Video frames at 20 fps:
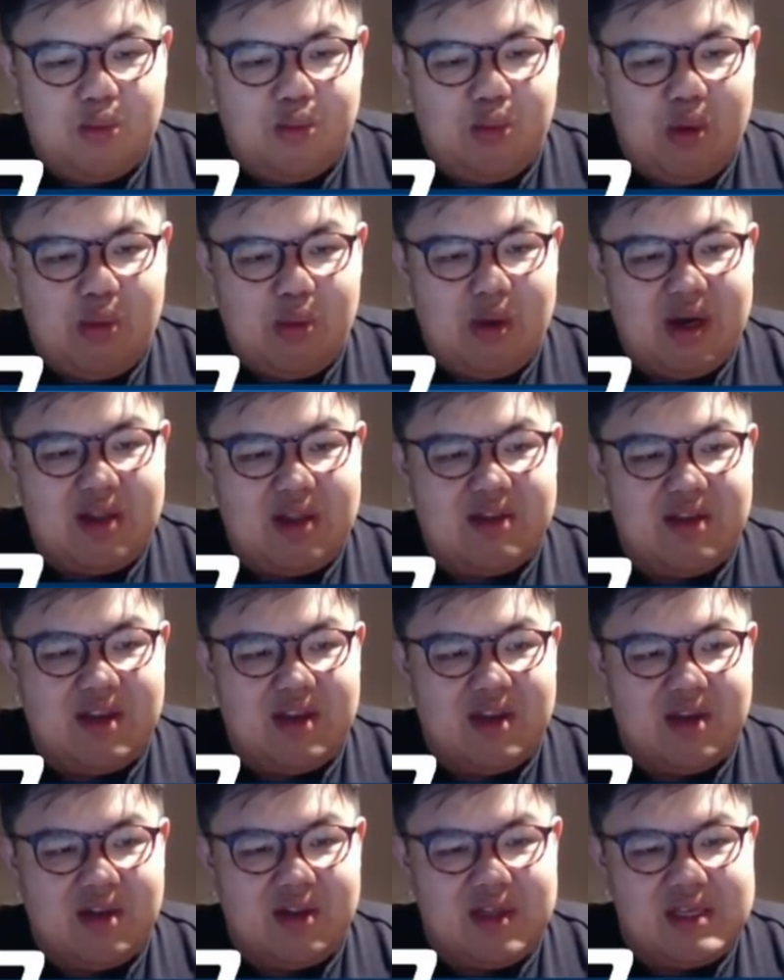We wanted to
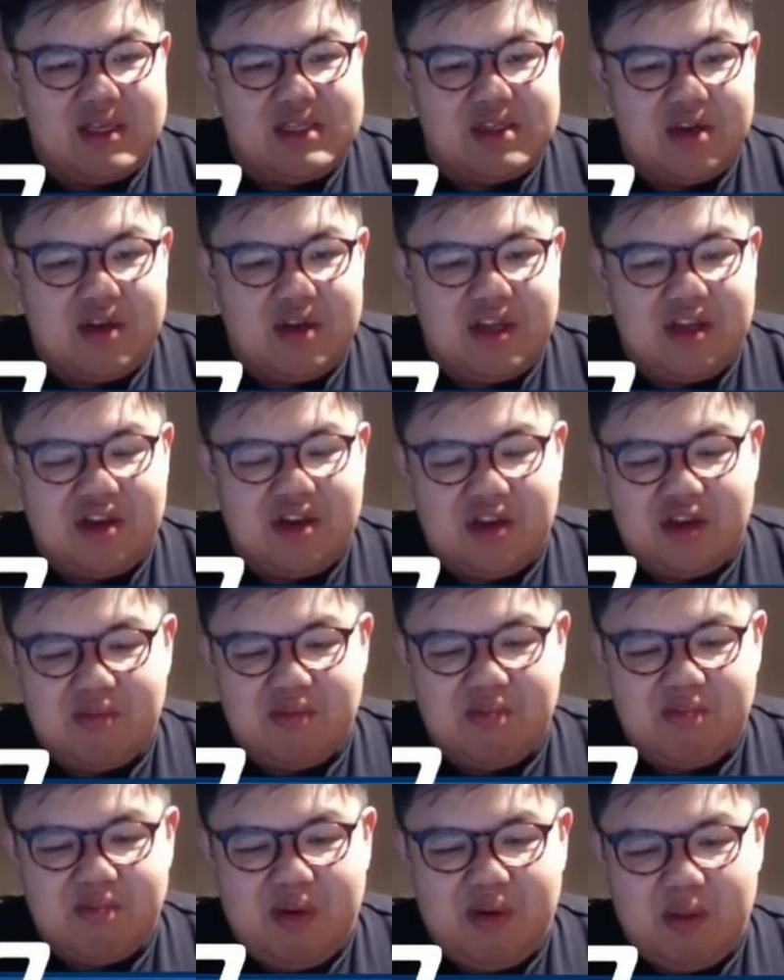kill this so he
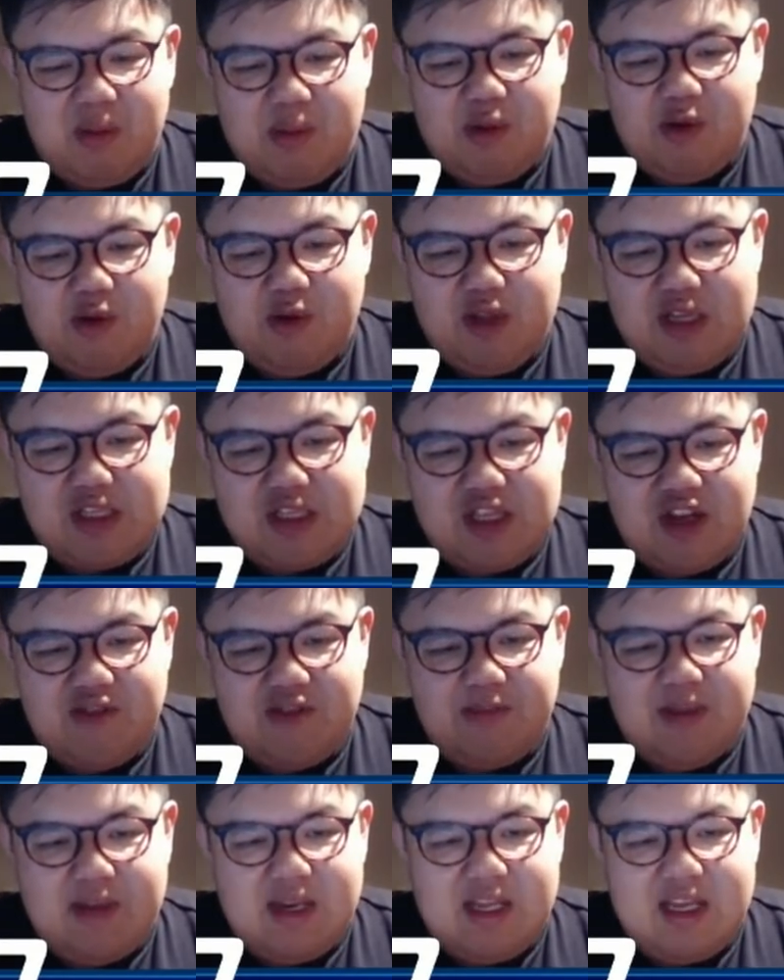couldn't pop these
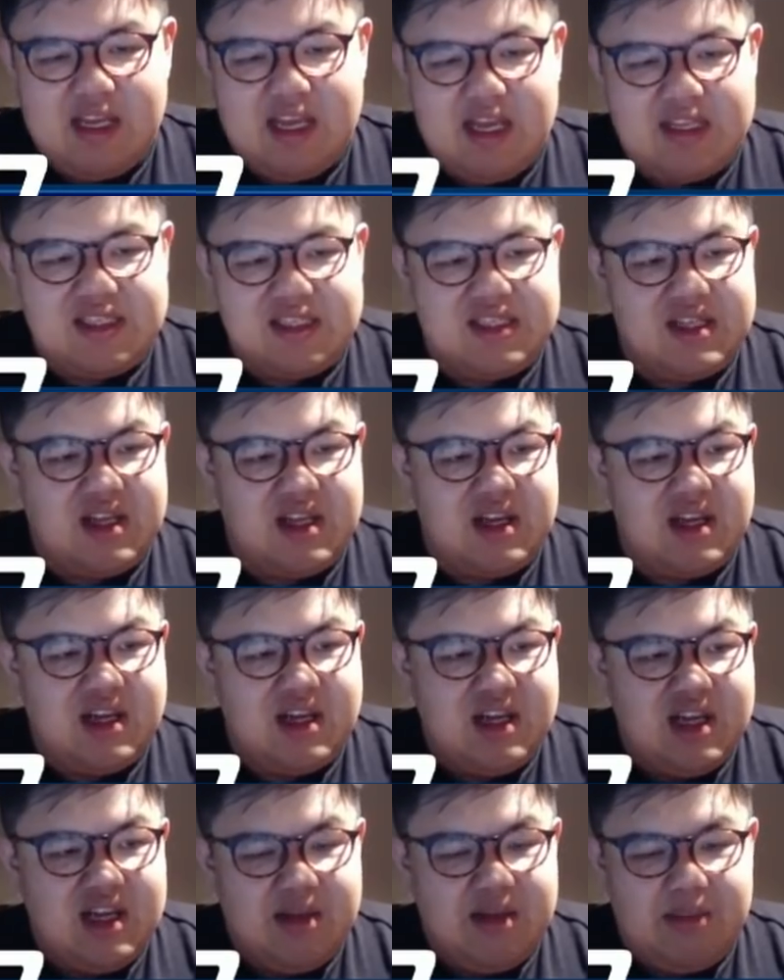off, but he has the
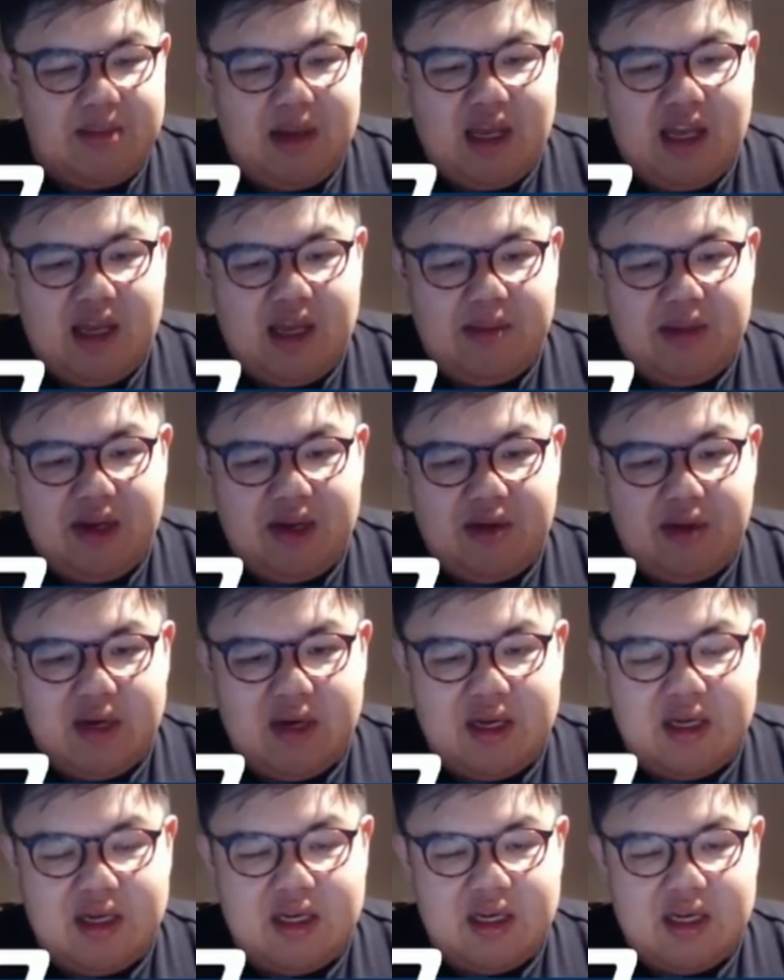mayhem
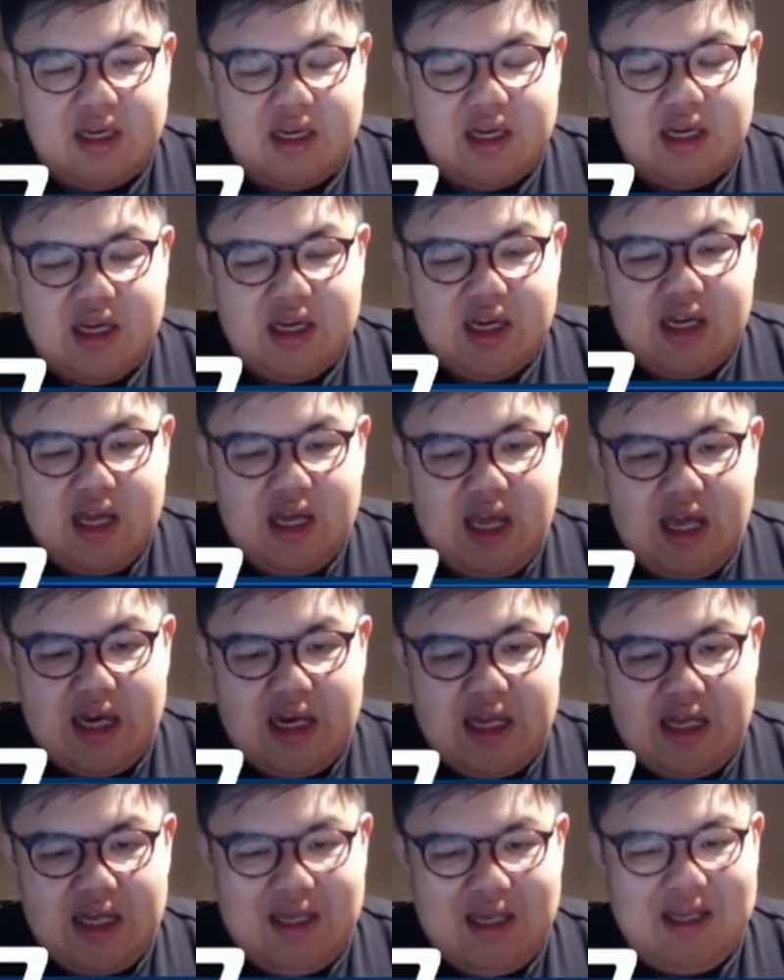anyway, and
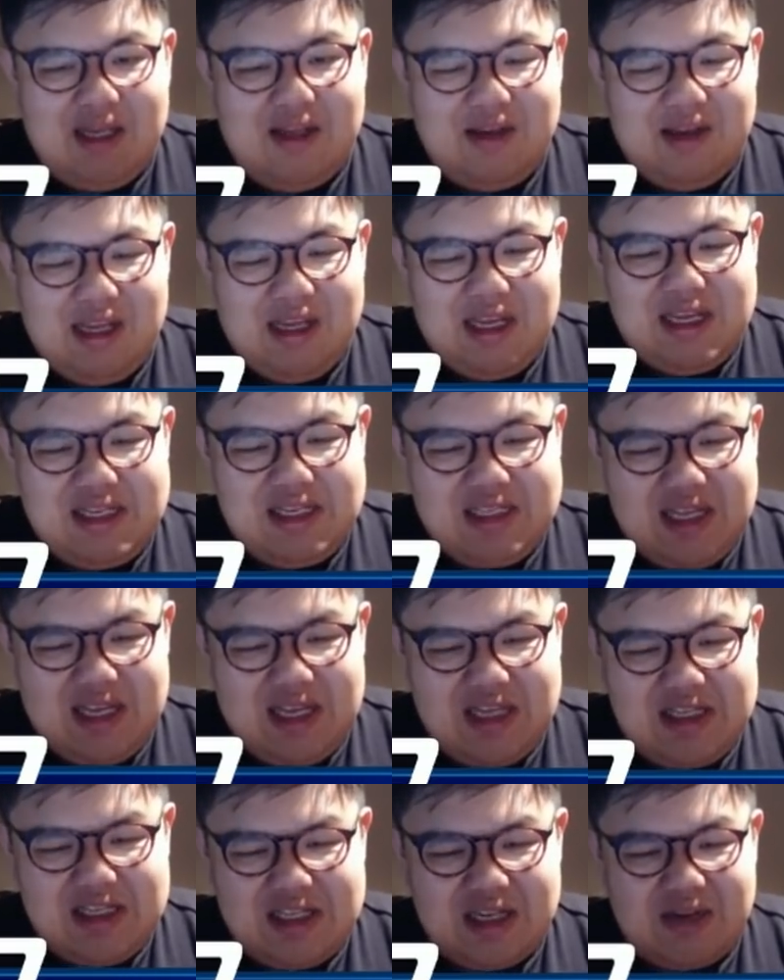
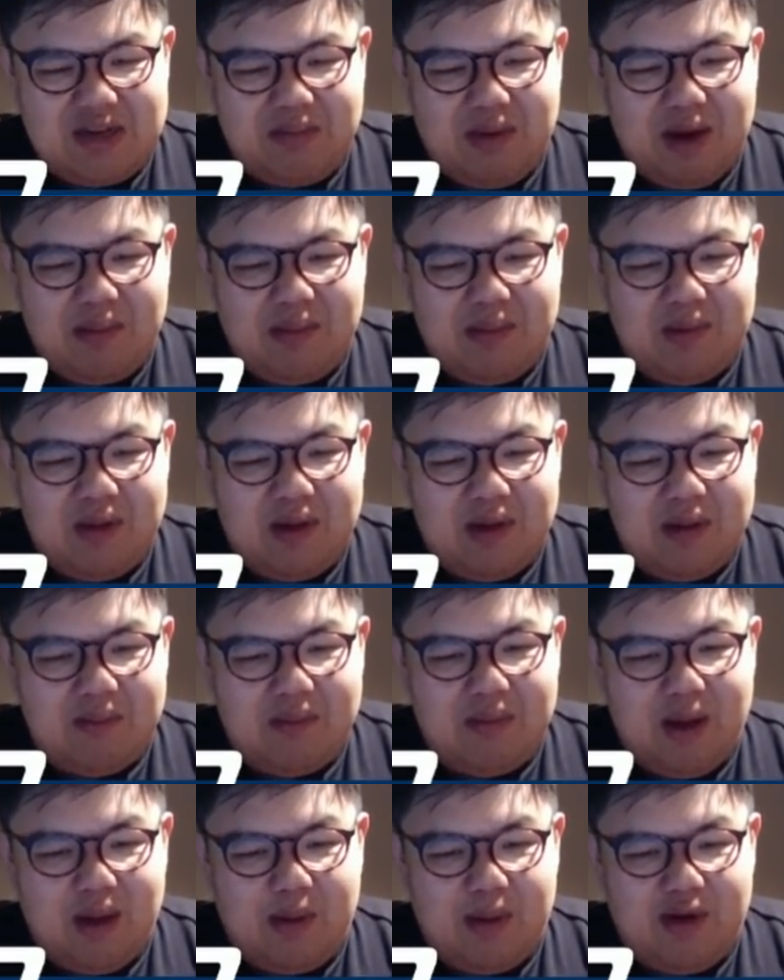he's gonna pop
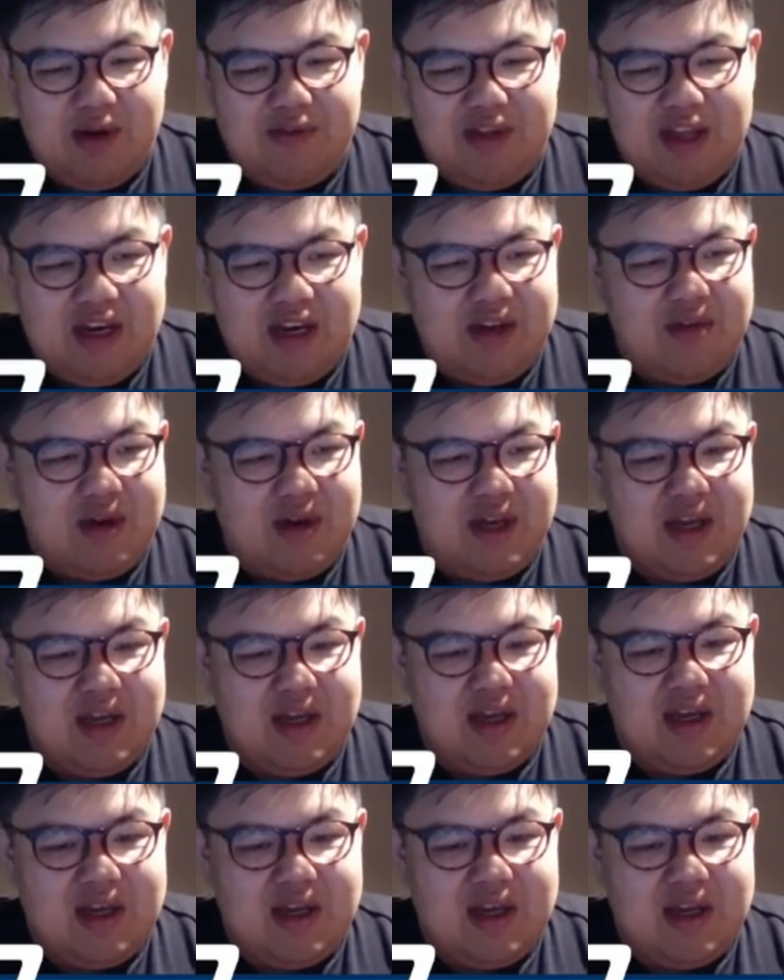off anyway.